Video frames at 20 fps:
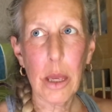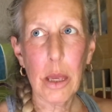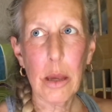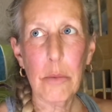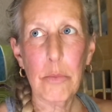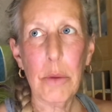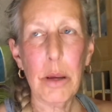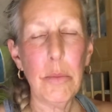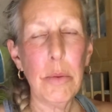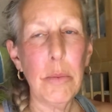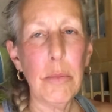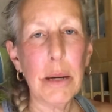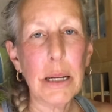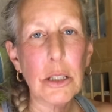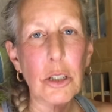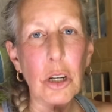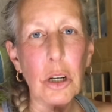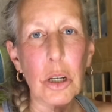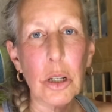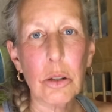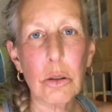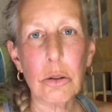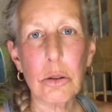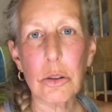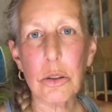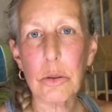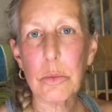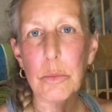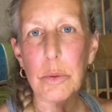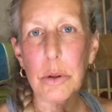Maybe
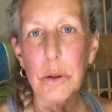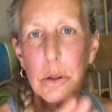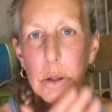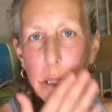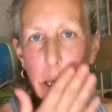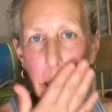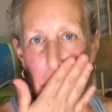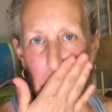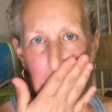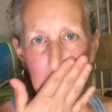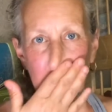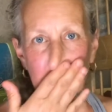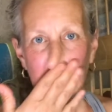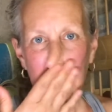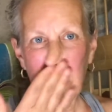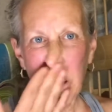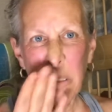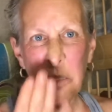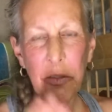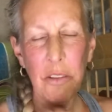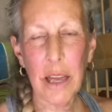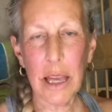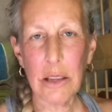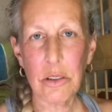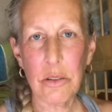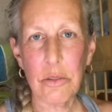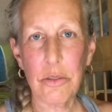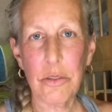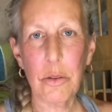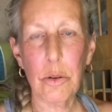McDonald's or Burger King or a
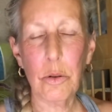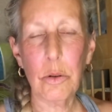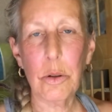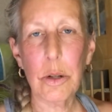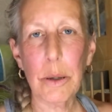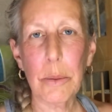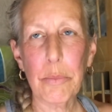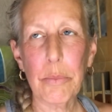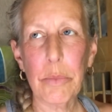fast food.